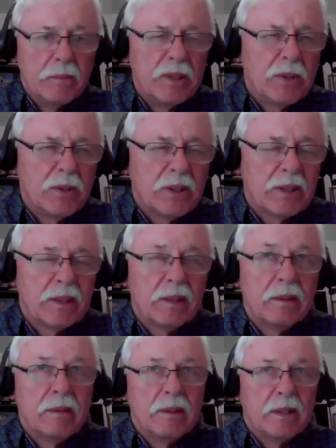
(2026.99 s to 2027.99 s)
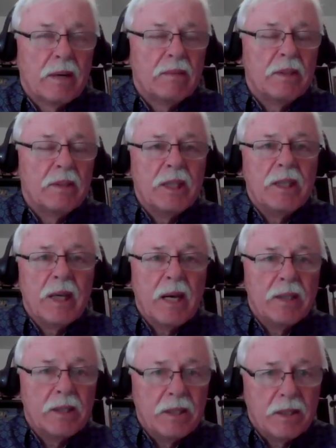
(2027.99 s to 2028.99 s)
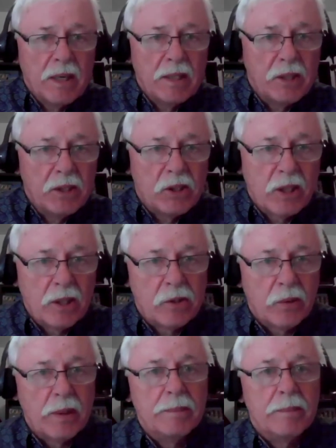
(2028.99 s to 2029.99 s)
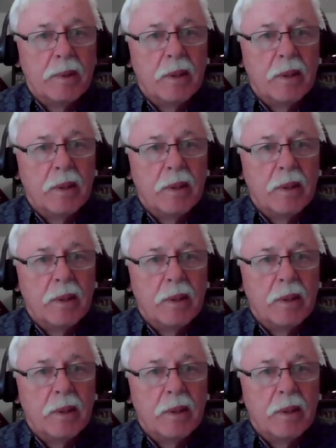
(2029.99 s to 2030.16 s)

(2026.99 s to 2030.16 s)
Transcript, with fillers: which is 17th, 18th, 19th century,